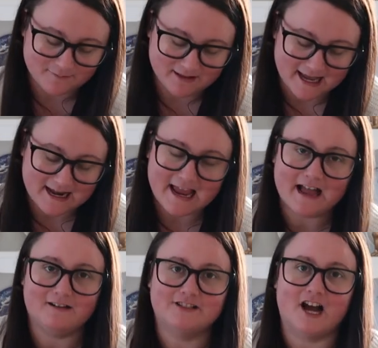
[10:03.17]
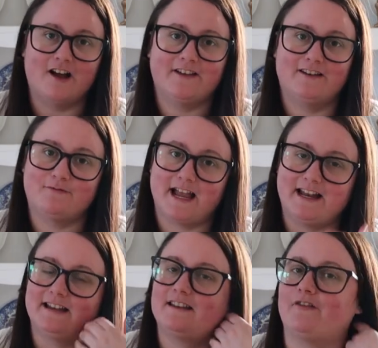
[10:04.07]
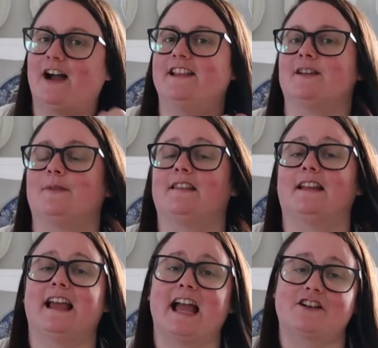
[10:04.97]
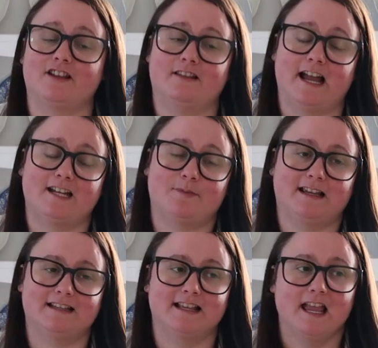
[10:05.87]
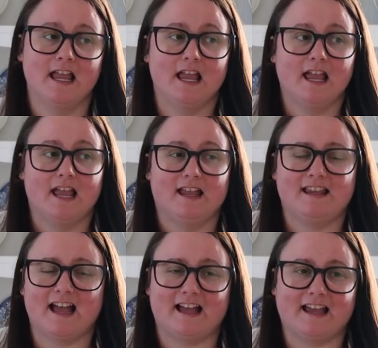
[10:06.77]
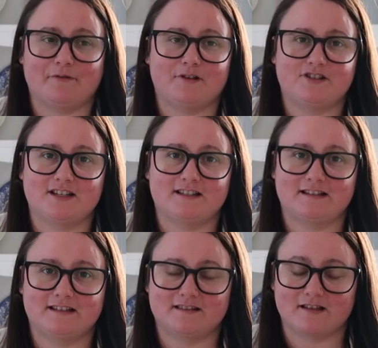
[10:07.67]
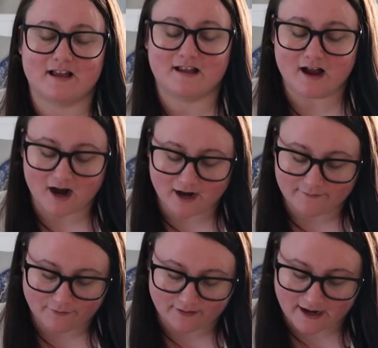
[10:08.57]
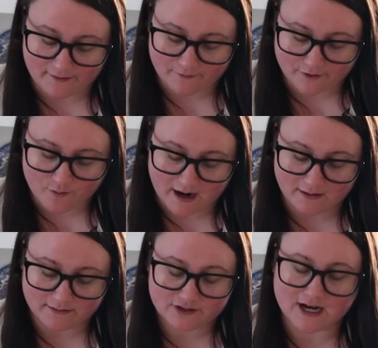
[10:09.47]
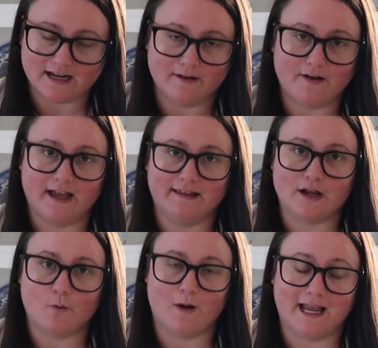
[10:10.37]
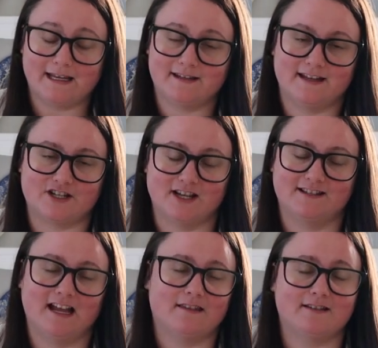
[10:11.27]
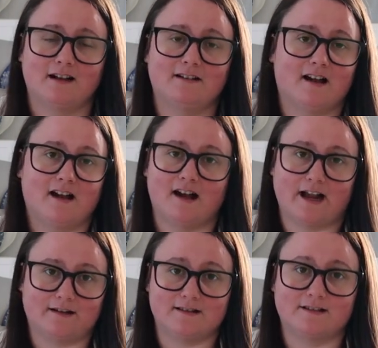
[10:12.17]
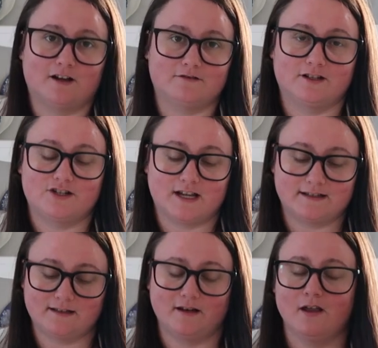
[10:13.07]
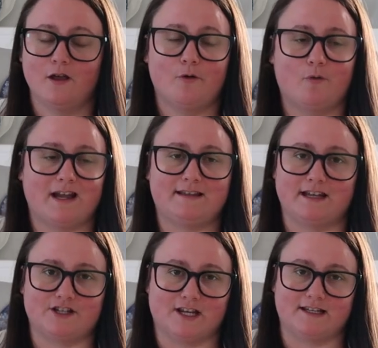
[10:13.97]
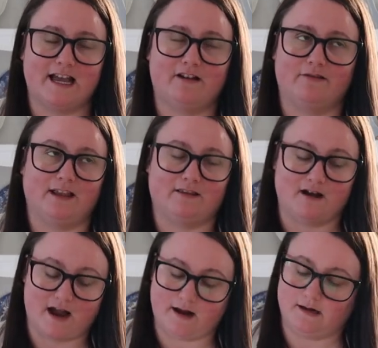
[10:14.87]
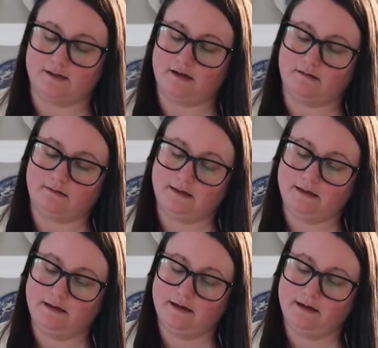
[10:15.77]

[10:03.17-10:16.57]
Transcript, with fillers: I'm glad I held off and waited to find something that I actually liked because yeah, it was just hard for there for a while trying to find like white dishes. Now these are not ironstone, they're just white dishes. I don't think they're ironstone.